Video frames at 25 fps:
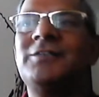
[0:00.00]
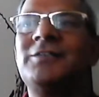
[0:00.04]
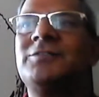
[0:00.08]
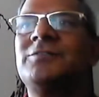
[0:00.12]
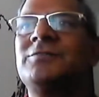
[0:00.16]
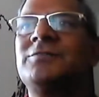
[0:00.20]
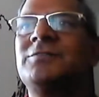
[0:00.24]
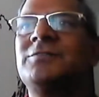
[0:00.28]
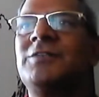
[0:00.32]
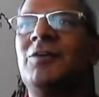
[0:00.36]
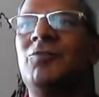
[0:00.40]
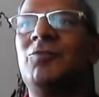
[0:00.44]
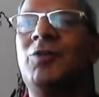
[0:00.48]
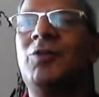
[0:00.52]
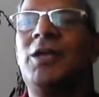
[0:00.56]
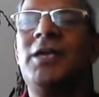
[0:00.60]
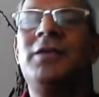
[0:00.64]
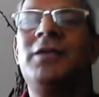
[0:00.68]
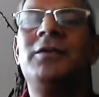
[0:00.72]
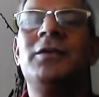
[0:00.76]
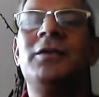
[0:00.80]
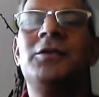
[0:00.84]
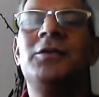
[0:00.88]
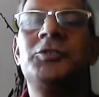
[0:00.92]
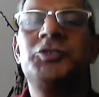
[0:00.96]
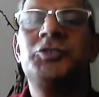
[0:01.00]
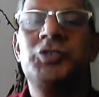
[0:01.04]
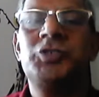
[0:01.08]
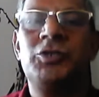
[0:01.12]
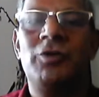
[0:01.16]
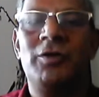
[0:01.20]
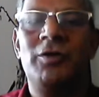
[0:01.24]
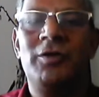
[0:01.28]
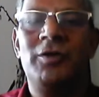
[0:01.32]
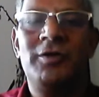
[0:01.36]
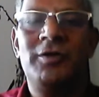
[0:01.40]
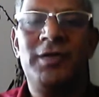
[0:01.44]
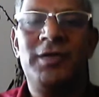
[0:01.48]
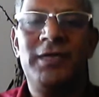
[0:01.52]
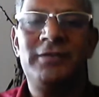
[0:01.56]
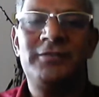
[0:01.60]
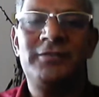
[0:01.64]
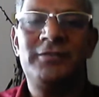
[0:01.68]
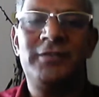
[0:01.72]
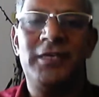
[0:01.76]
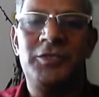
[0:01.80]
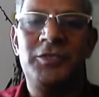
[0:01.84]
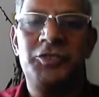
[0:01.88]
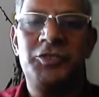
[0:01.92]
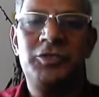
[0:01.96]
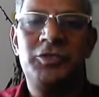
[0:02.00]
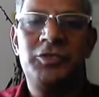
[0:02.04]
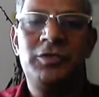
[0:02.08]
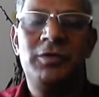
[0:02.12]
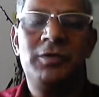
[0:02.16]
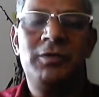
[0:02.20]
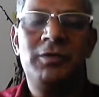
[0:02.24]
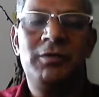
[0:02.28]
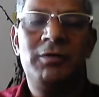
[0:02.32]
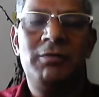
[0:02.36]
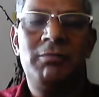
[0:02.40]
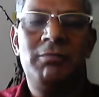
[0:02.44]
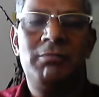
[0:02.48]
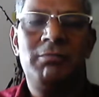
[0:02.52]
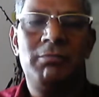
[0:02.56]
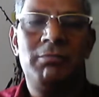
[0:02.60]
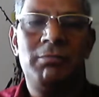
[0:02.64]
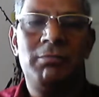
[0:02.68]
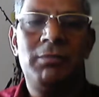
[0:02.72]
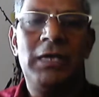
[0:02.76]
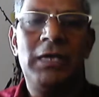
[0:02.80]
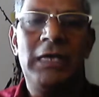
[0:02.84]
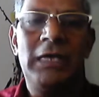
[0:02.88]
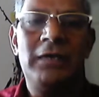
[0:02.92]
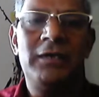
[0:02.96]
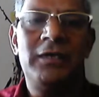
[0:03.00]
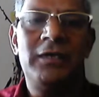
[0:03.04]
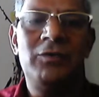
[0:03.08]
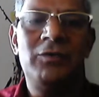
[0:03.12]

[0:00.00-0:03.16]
sound like sha, sh, like in